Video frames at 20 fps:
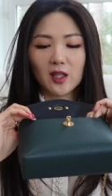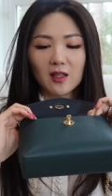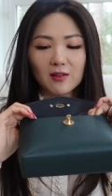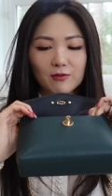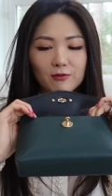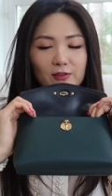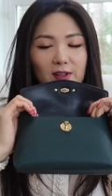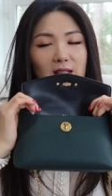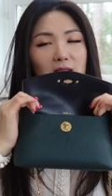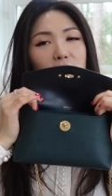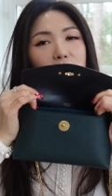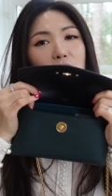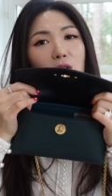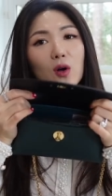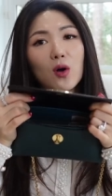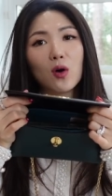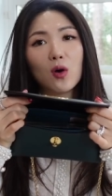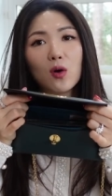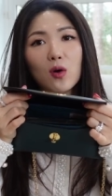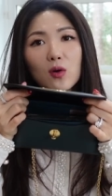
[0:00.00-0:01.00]
It fits
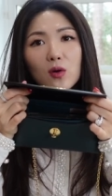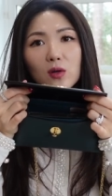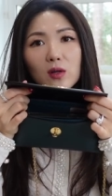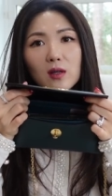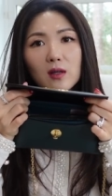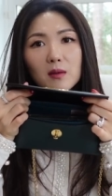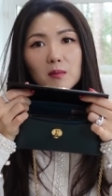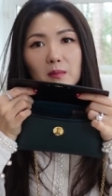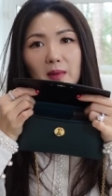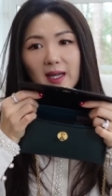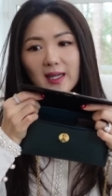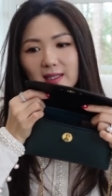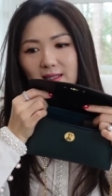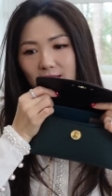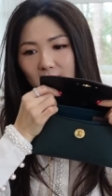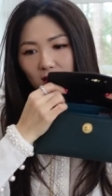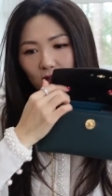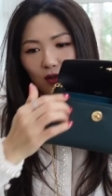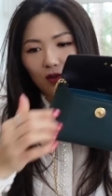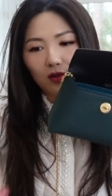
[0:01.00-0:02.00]
all my
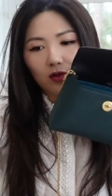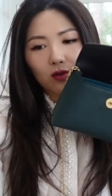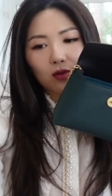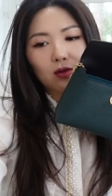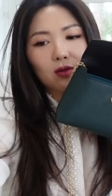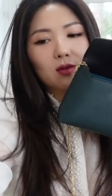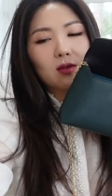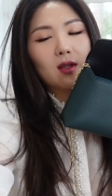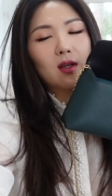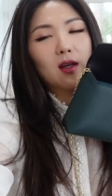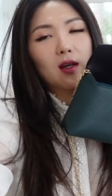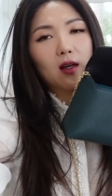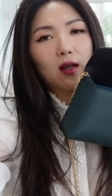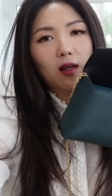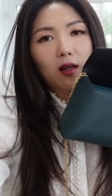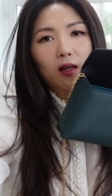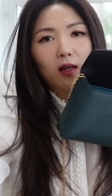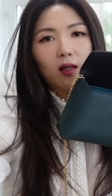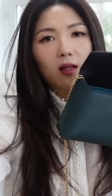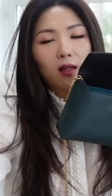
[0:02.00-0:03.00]
essentials,
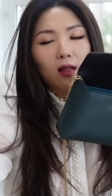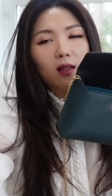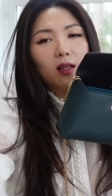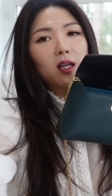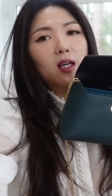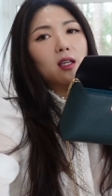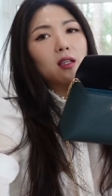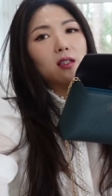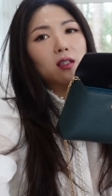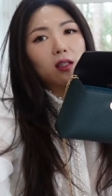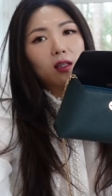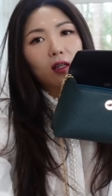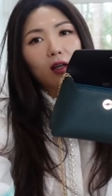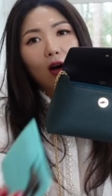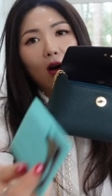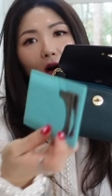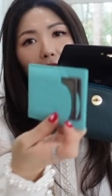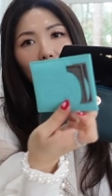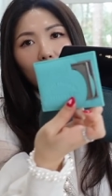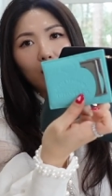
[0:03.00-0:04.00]
like the
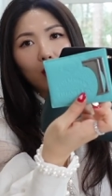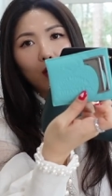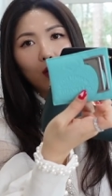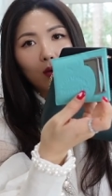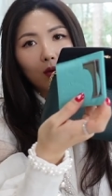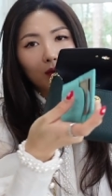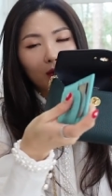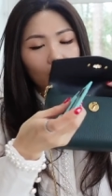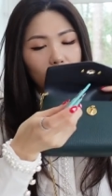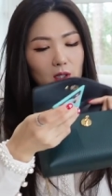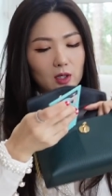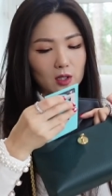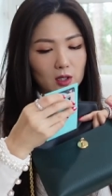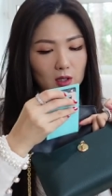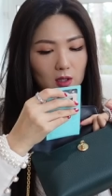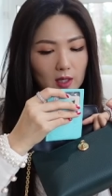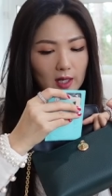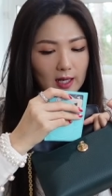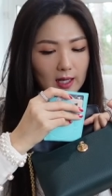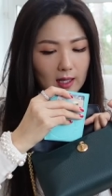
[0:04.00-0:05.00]
card
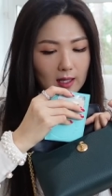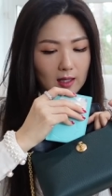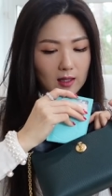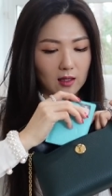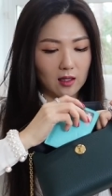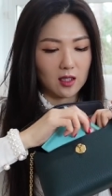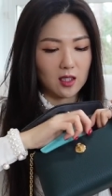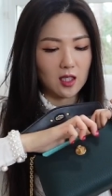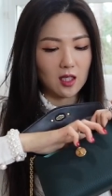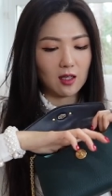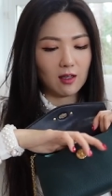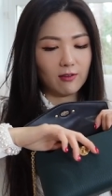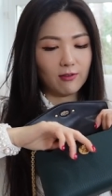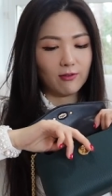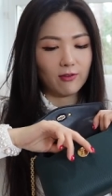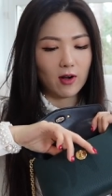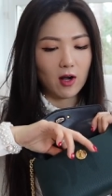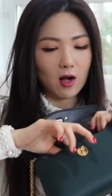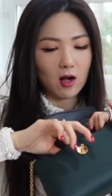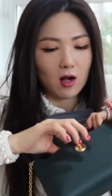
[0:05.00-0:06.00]
holder and the key
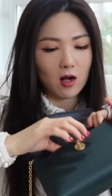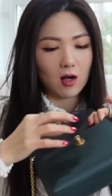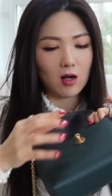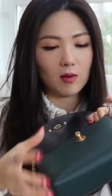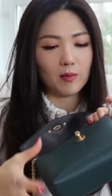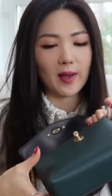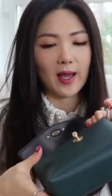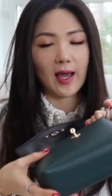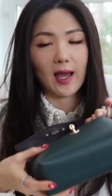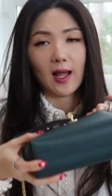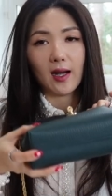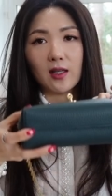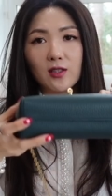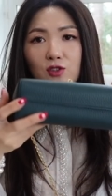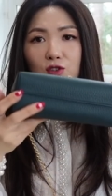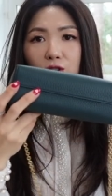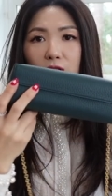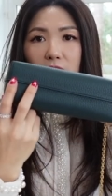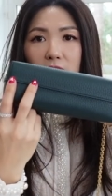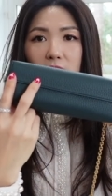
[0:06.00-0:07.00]
fob, and as
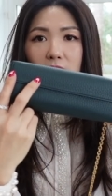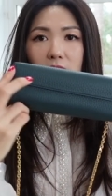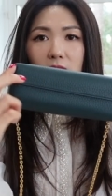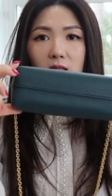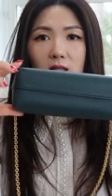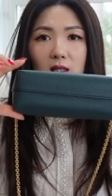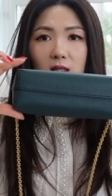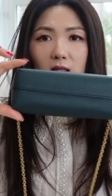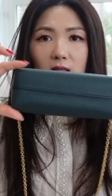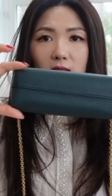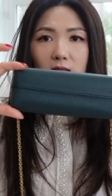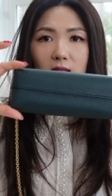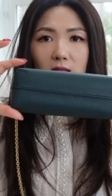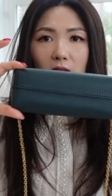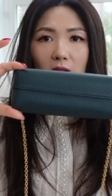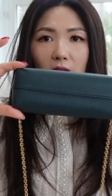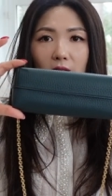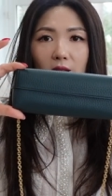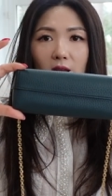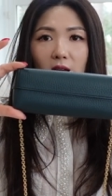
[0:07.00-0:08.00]
you can see it's
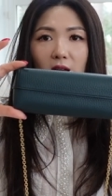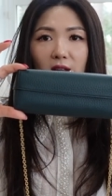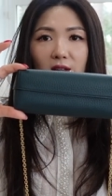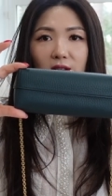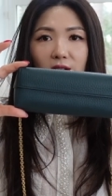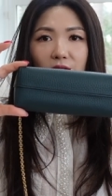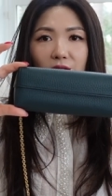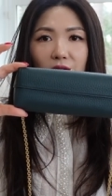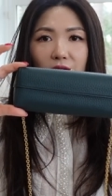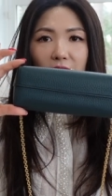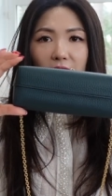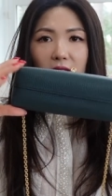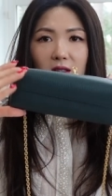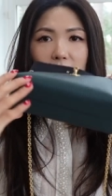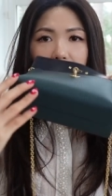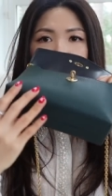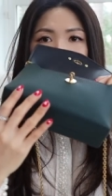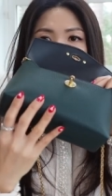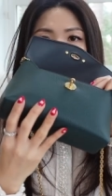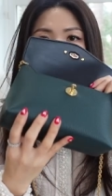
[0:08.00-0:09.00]
got the
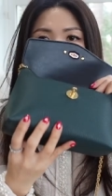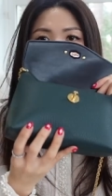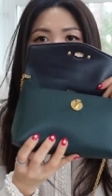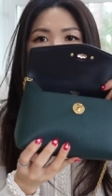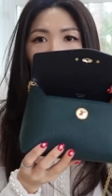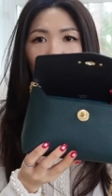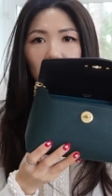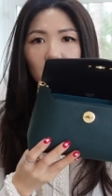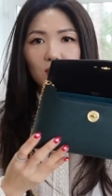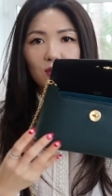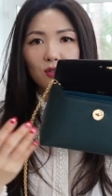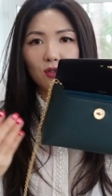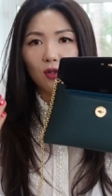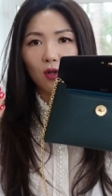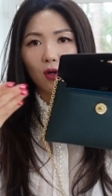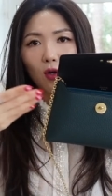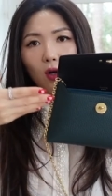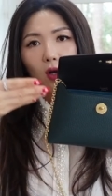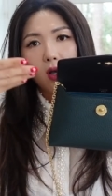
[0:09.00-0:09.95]
thickness here, so